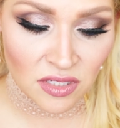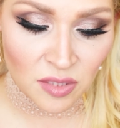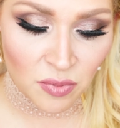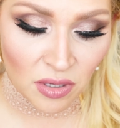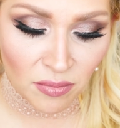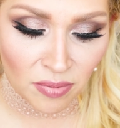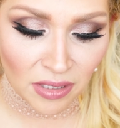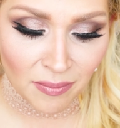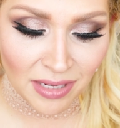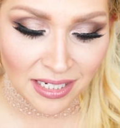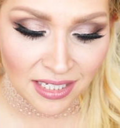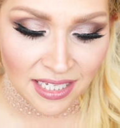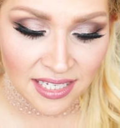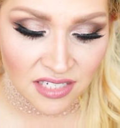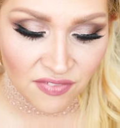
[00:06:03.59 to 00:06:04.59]
It's probably my
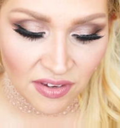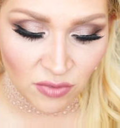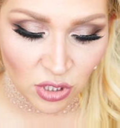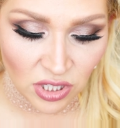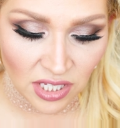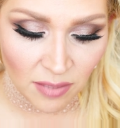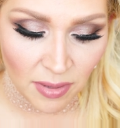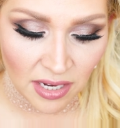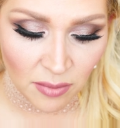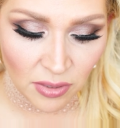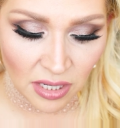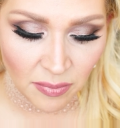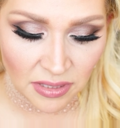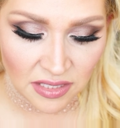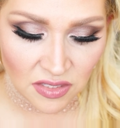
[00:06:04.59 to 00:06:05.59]
least favorite thing about a
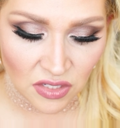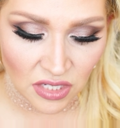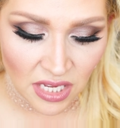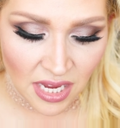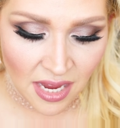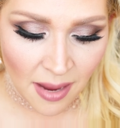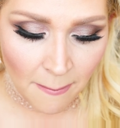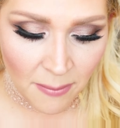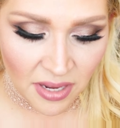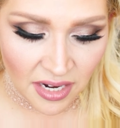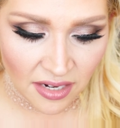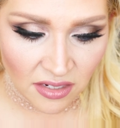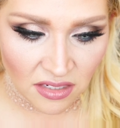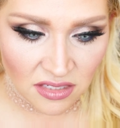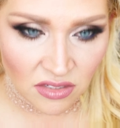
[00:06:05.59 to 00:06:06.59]
brow pencil, but
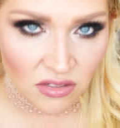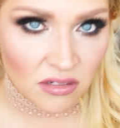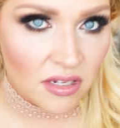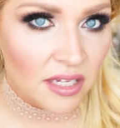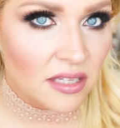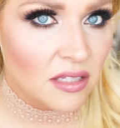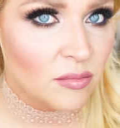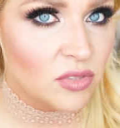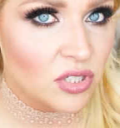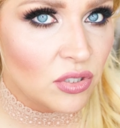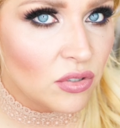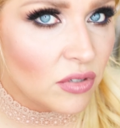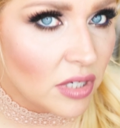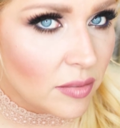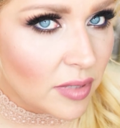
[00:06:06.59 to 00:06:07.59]
I also don't like them too
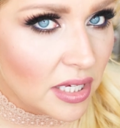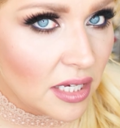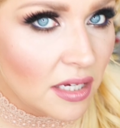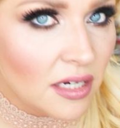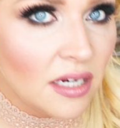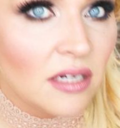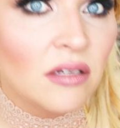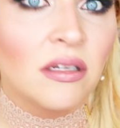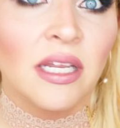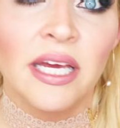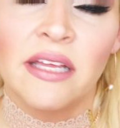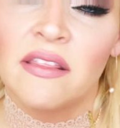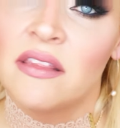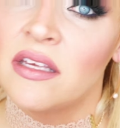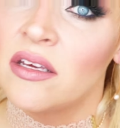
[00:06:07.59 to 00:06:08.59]
creamy and I don't
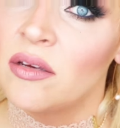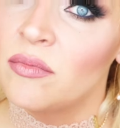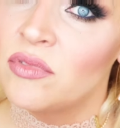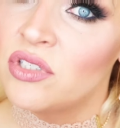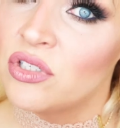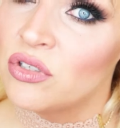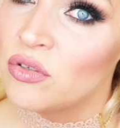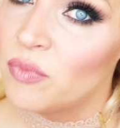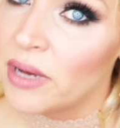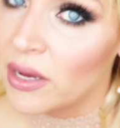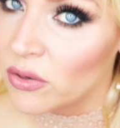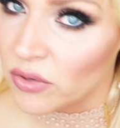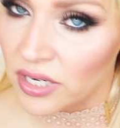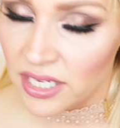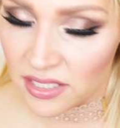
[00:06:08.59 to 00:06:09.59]
like them too
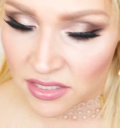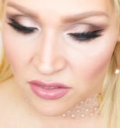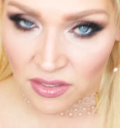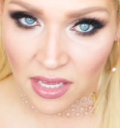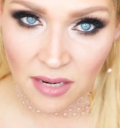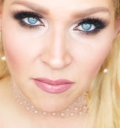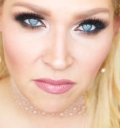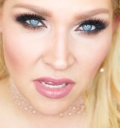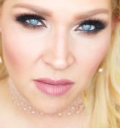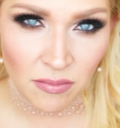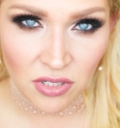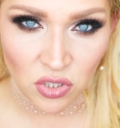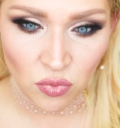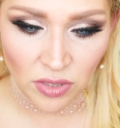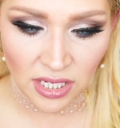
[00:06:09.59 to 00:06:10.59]
powdery. So that in
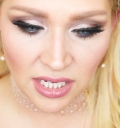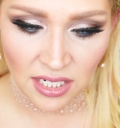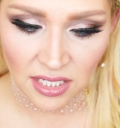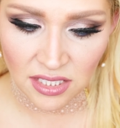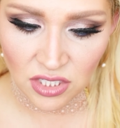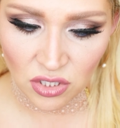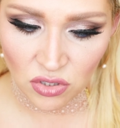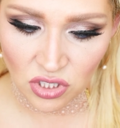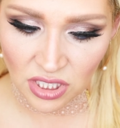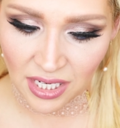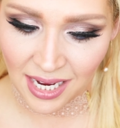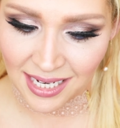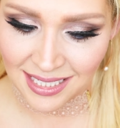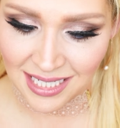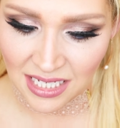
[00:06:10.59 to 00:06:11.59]
between is usually
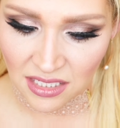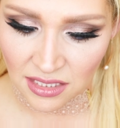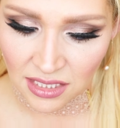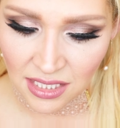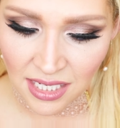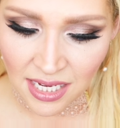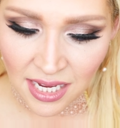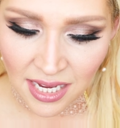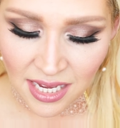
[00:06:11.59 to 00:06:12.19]
ideal.